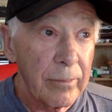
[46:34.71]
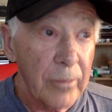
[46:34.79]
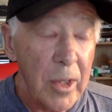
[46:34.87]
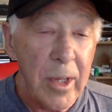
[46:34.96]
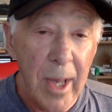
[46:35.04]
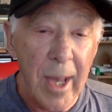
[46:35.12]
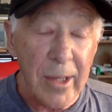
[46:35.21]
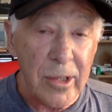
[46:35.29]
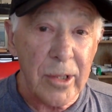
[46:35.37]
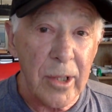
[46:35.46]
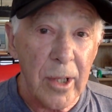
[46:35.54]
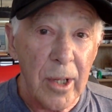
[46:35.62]

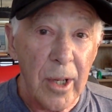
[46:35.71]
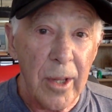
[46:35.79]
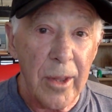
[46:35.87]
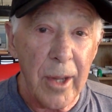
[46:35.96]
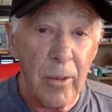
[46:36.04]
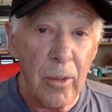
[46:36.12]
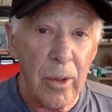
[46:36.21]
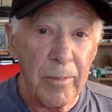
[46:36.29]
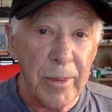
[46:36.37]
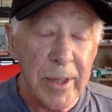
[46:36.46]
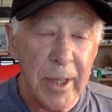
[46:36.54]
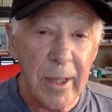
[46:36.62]
yes, there were,
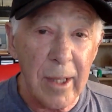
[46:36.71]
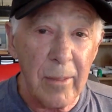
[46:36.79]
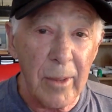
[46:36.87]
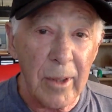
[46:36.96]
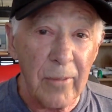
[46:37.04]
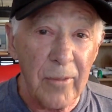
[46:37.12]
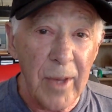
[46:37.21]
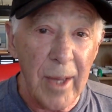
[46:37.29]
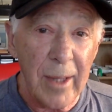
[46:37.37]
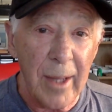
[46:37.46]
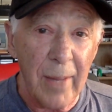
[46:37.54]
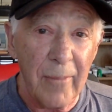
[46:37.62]
particularly among the
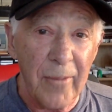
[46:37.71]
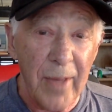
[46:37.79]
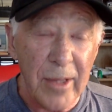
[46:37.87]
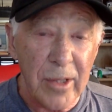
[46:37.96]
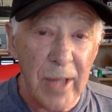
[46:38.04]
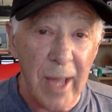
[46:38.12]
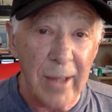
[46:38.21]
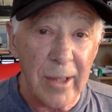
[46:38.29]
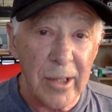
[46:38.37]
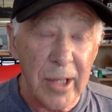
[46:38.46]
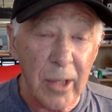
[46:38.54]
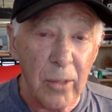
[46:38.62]
Vietnam vets and the
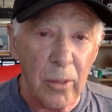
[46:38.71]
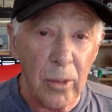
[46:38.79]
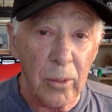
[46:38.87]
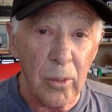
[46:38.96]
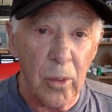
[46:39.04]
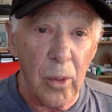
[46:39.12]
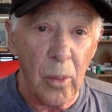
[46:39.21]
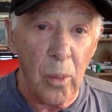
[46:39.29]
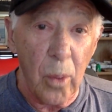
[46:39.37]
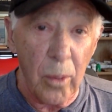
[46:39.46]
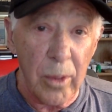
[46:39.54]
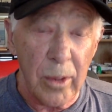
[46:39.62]
Second World War
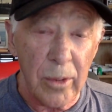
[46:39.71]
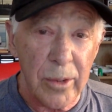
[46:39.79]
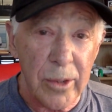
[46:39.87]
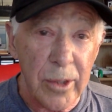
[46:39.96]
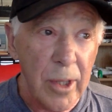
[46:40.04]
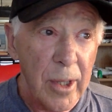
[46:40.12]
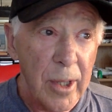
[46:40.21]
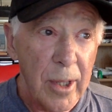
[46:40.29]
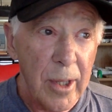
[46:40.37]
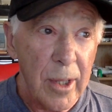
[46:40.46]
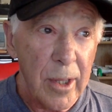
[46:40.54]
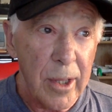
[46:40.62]
warriors,
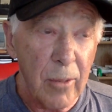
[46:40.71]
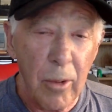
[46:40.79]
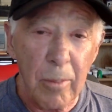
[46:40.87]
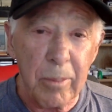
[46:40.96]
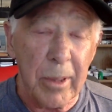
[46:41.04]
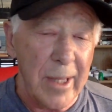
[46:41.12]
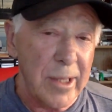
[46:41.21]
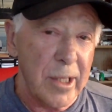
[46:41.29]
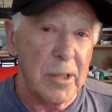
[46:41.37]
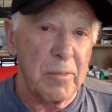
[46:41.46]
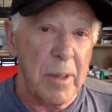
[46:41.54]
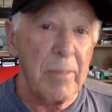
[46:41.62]
there were
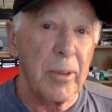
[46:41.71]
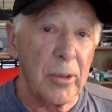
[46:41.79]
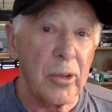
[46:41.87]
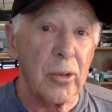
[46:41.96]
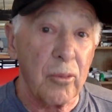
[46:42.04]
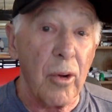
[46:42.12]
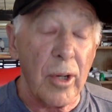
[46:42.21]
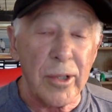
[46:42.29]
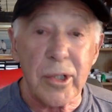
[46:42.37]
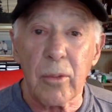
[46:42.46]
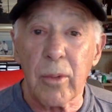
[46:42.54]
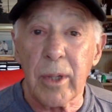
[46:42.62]
places people could cross.
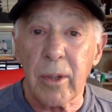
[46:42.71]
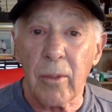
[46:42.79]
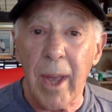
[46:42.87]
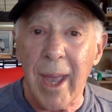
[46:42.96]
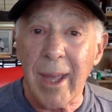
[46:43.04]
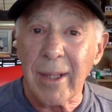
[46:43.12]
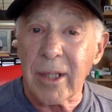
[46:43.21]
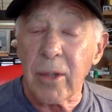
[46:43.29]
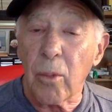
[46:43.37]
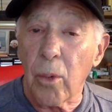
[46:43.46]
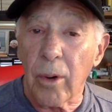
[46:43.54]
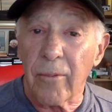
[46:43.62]
So when there were
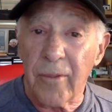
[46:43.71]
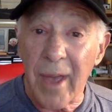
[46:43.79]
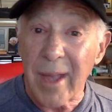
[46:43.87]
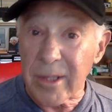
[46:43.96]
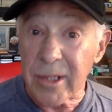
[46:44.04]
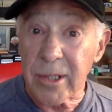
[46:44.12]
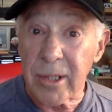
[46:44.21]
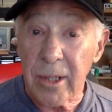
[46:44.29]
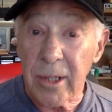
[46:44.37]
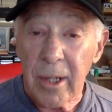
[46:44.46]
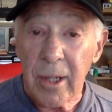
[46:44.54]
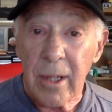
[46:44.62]
anti-war vets,
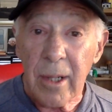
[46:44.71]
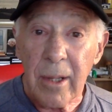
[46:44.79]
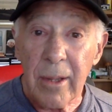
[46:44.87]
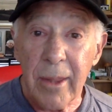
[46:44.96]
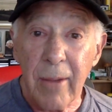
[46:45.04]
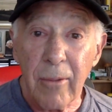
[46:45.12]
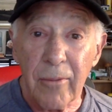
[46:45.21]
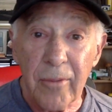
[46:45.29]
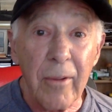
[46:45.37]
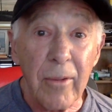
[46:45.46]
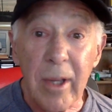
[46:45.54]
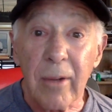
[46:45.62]
they were
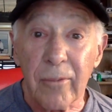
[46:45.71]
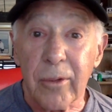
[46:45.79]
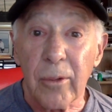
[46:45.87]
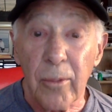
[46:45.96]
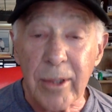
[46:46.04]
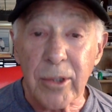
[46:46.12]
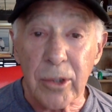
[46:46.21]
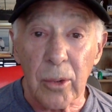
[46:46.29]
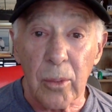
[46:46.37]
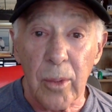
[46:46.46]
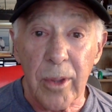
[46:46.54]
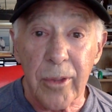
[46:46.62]
very
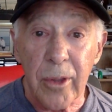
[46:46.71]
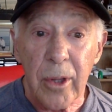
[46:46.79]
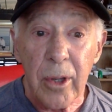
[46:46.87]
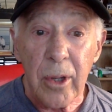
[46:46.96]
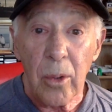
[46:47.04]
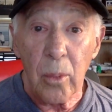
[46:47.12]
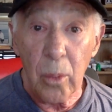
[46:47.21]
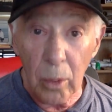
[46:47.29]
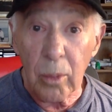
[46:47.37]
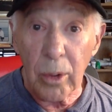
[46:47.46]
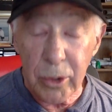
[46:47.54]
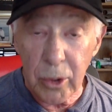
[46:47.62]
influential with
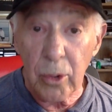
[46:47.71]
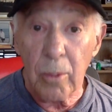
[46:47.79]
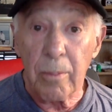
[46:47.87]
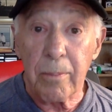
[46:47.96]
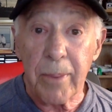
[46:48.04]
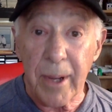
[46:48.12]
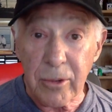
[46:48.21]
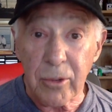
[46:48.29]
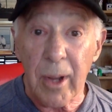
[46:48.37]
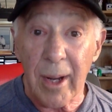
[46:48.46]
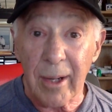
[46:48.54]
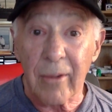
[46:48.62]
World War II
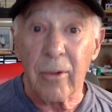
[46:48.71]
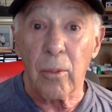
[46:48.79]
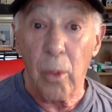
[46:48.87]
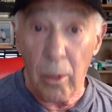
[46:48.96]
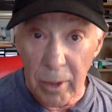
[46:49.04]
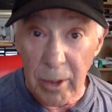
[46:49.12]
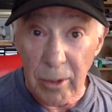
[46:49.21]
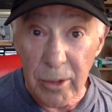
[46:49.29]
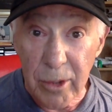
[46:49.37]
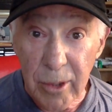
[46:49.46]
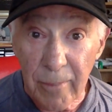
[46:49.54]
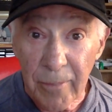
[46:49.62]
patriotic
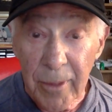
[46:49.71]
warriors